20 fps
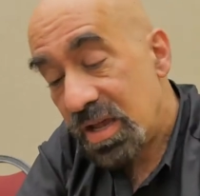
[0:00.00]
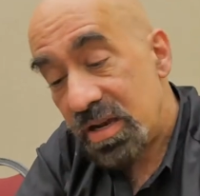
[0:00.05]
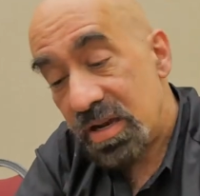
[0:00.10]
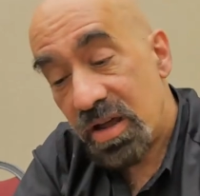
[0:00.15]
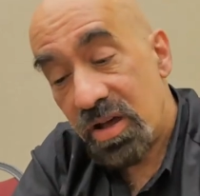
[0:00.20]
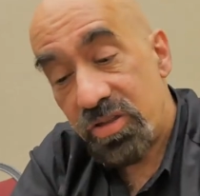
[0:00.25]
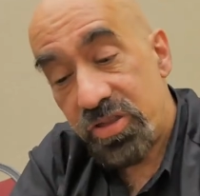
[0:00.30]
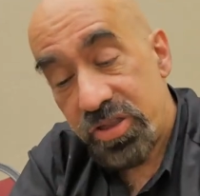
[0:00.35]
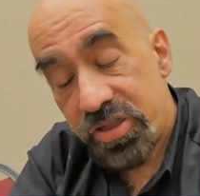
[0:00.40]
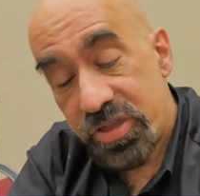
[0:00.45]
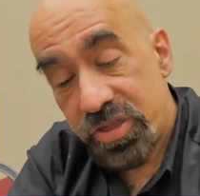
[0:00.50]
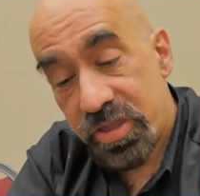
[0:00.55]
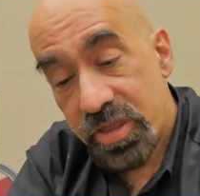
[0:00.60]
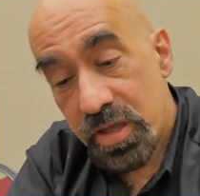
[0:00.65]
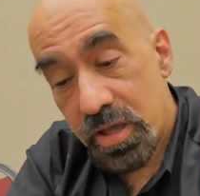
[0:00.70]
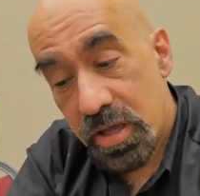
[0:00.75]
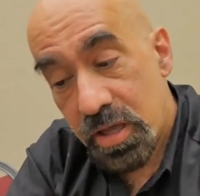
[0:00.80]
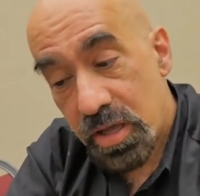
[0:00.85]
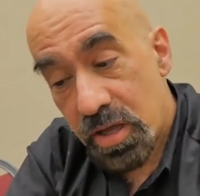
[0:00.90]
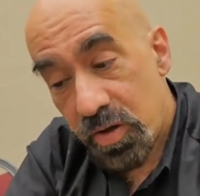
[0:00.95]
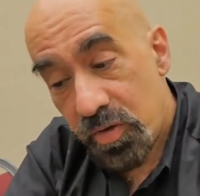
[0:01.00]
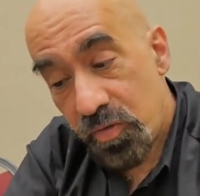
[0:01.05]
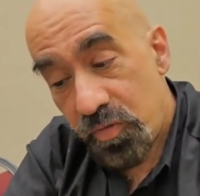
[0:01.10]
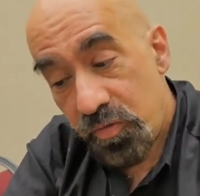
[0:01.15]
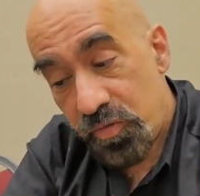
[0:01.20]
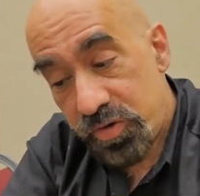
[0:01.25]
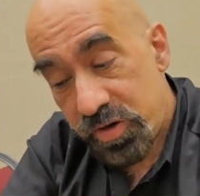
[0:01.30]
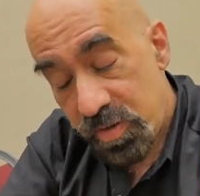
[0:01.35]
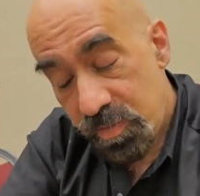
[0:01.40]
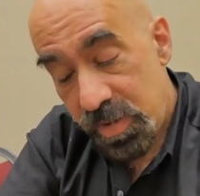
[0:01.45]
Now,
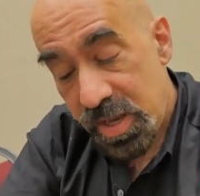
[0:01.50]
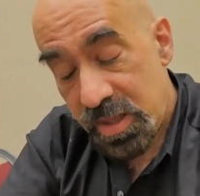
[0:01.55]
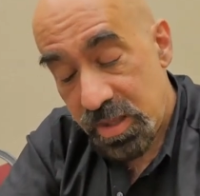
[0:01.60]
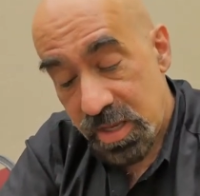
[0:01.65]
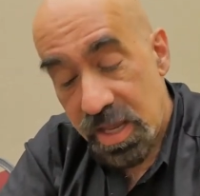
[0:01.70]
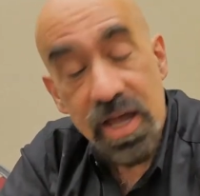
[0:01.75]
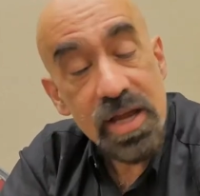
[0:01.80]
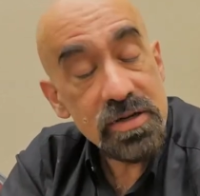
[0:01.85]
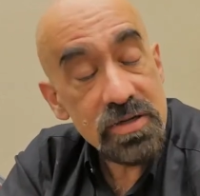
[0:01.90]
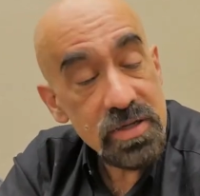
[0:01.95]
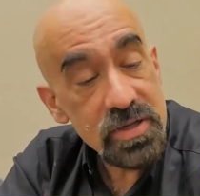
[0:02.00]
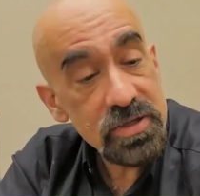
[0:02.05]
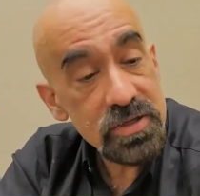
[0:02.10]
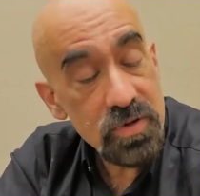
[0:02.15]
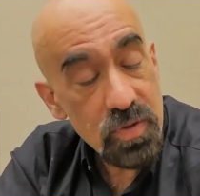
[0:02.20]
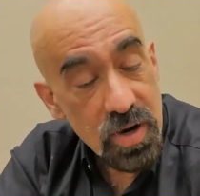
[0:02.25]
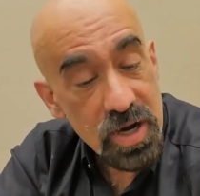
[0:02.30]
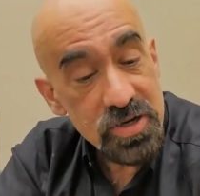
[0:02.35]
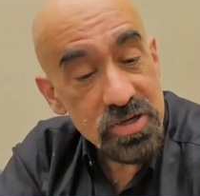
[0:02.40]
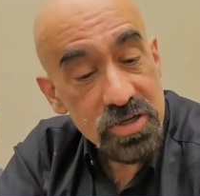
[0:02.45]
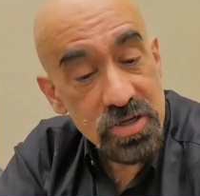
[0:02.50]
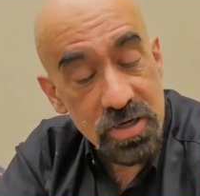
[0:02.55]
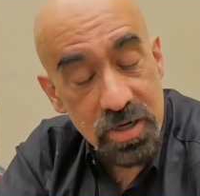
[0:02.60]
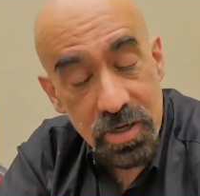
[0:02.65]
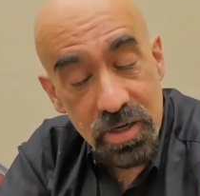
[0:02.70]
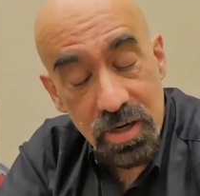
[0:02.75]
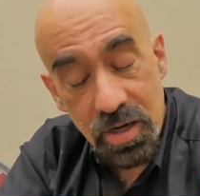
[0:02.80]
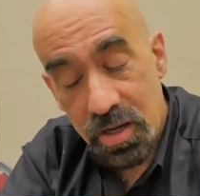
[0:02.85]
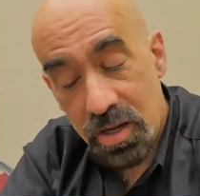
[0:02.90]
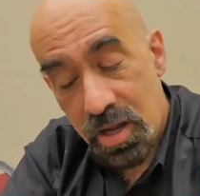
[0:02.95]
to me, to answer this
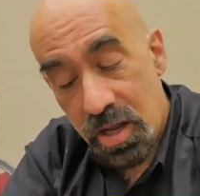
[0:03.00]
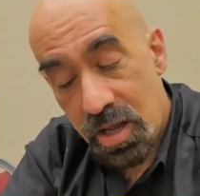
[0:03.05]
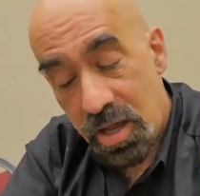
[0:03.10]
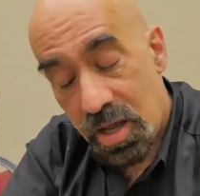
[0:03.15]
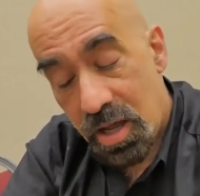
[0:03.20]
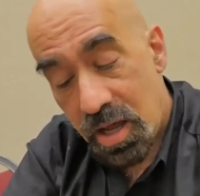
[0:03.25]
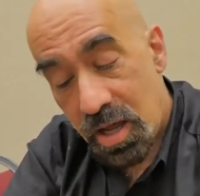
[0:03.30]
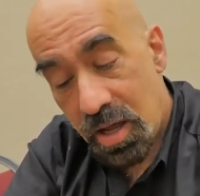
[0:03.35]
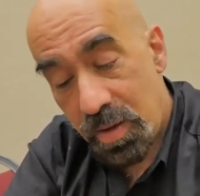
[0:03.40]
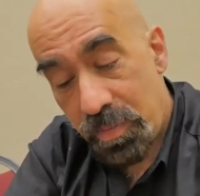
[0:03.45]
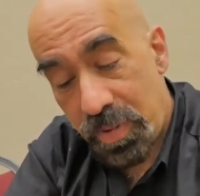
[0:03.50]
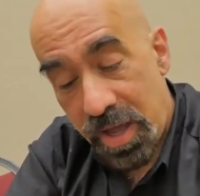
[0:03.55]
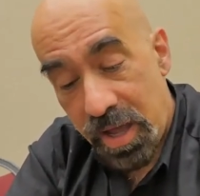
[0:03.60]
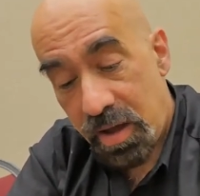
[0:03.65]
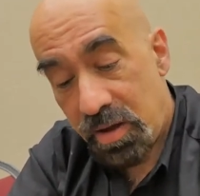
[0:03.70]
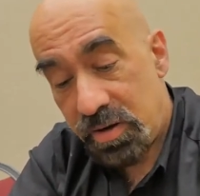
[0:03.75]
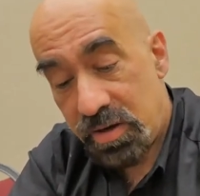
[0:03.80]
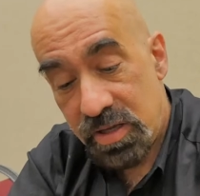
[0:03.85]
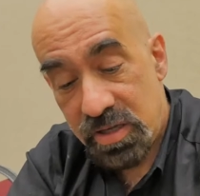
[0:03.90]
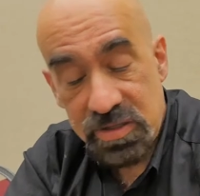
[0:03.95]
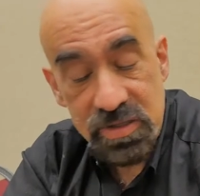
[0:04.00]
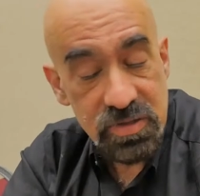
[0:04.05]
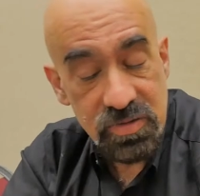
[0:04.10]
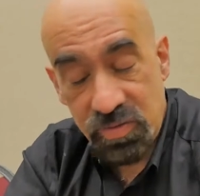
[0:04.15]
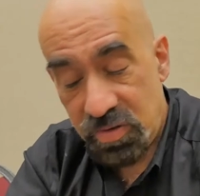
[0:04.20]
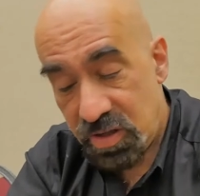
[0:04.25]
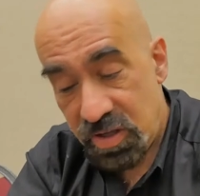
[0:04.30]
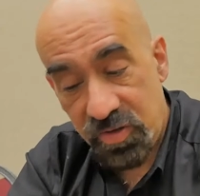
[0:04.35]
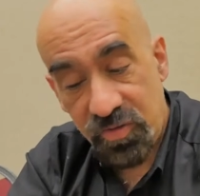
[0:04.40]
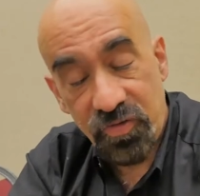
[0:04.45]
question about, and this is
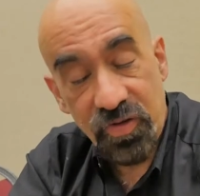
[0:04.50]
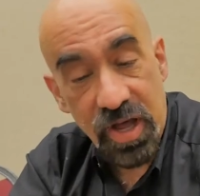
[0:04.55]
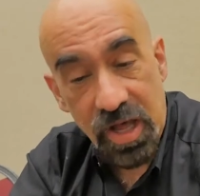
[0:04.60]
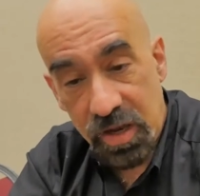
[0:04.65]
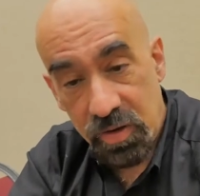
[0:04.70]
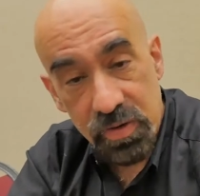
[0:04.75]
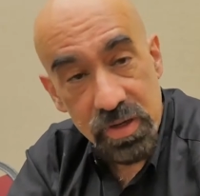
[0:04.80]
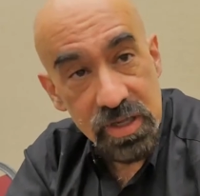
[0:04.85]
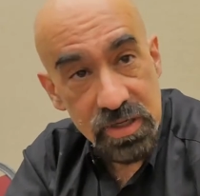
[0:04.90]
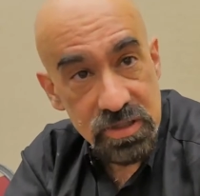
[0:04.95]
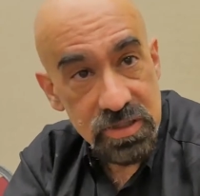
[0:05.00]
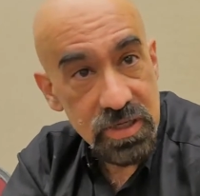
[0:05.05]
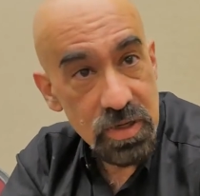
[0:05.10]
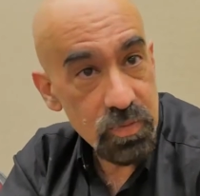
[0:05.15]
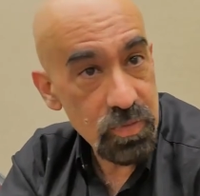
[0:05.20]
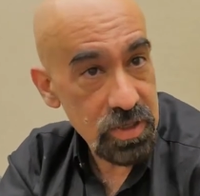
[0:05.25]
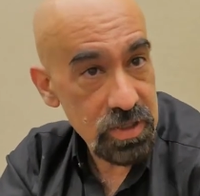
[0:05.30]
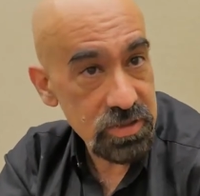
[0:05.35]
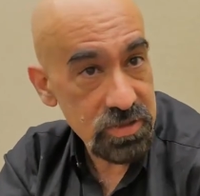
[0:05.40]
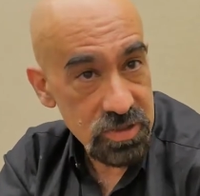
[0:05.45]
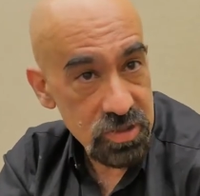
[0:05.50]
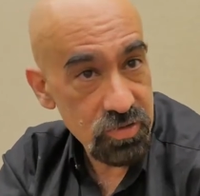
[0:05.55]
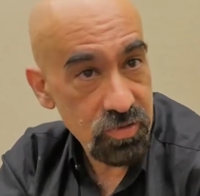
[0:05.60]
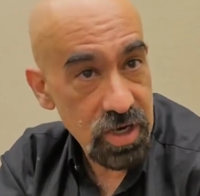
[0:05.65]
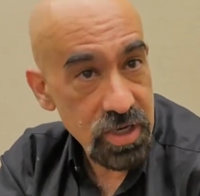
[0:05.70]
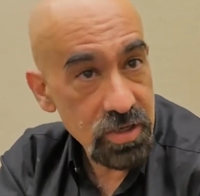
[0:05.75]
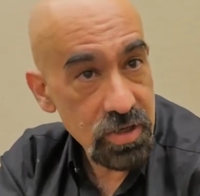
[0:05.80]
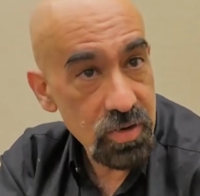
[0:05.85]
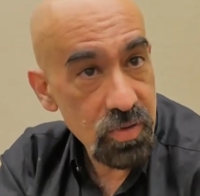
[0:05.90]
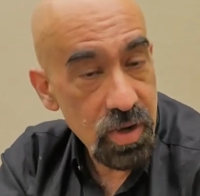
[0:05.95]
really following in some ways the
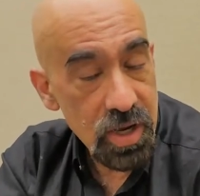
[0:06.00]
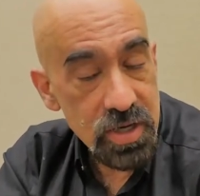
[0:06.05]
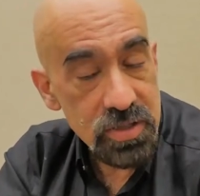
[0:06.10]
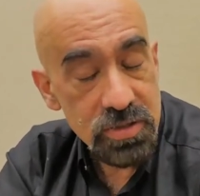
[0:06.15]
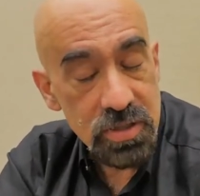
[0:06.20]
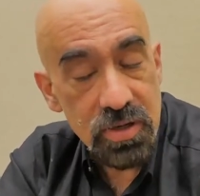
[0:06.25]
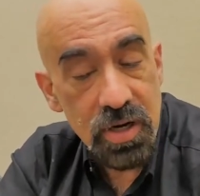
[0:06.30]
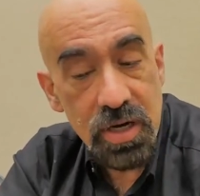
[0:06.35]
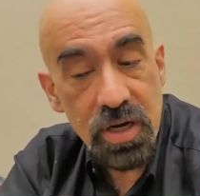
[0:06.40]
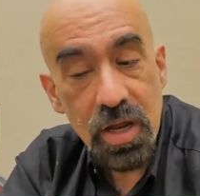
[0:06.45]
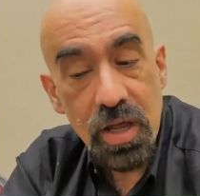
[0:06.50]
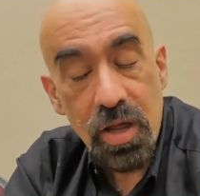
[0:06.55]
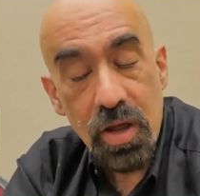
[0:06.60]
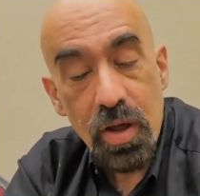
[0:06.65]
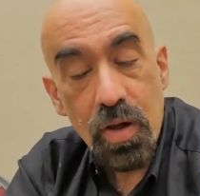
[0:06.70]
Drake equation, right?